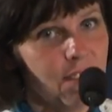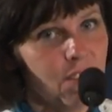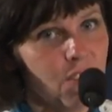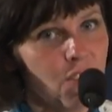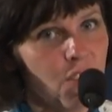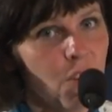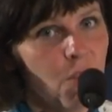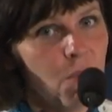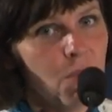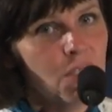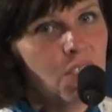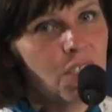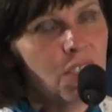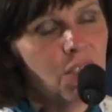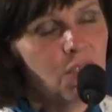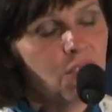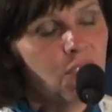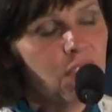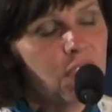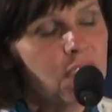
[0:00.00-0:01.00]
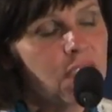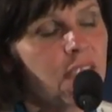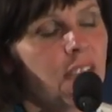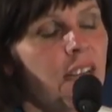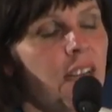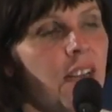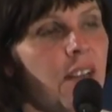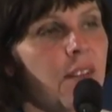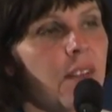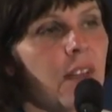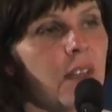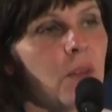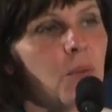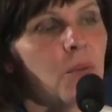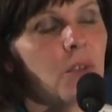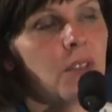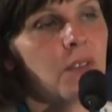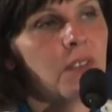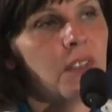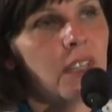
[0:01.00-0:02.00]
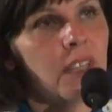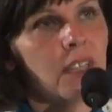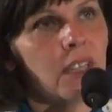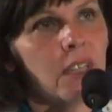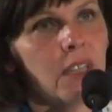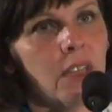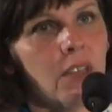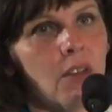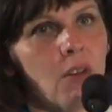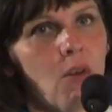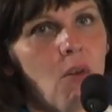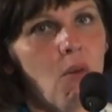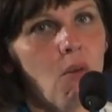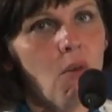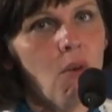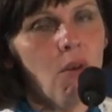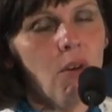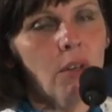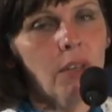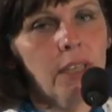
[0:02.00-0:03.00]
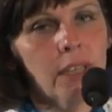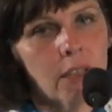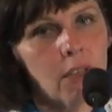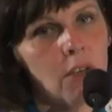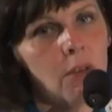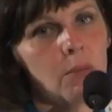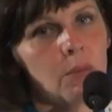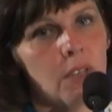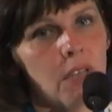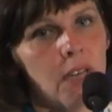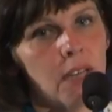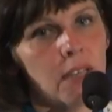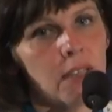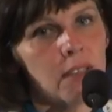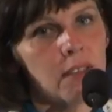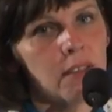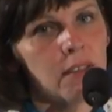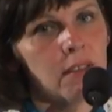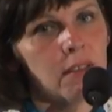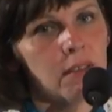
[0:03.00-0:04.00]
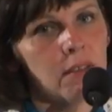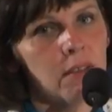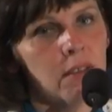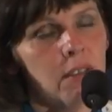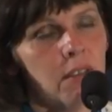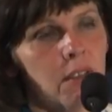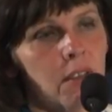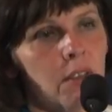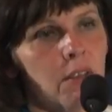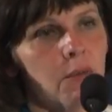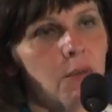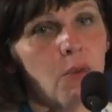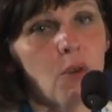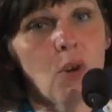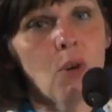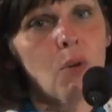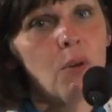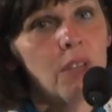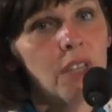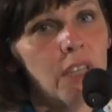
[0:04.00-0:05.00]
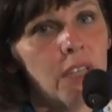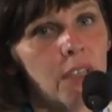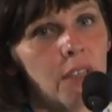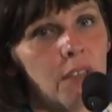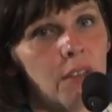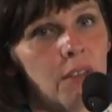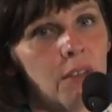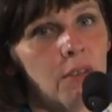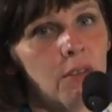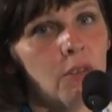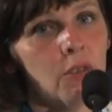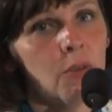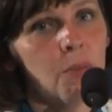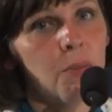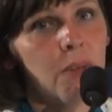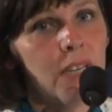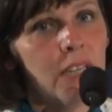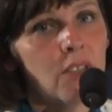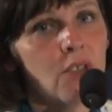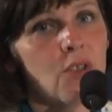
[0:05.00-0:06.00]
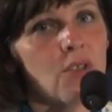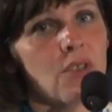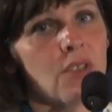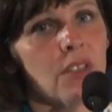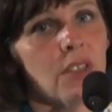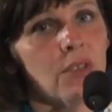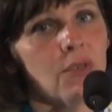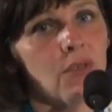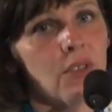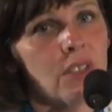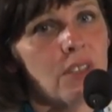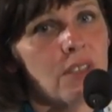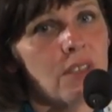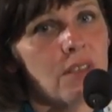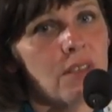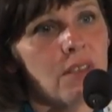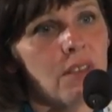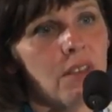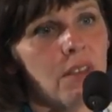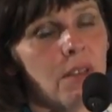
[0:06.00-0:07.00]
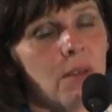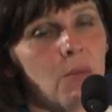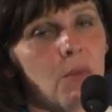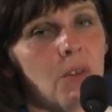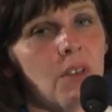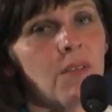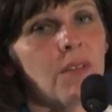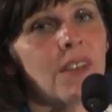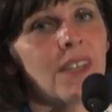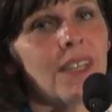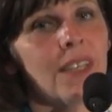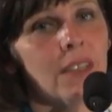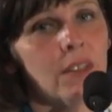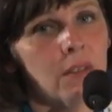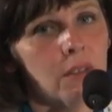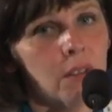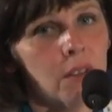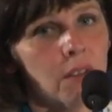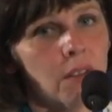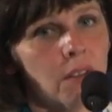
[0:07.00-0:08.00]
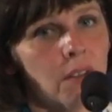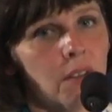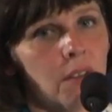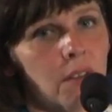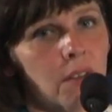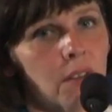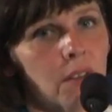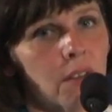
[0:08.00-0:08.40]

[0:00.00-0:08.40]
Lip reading: So much interest that it would have taken all income tax for a whole year to pay just the interest, and that would have killed us.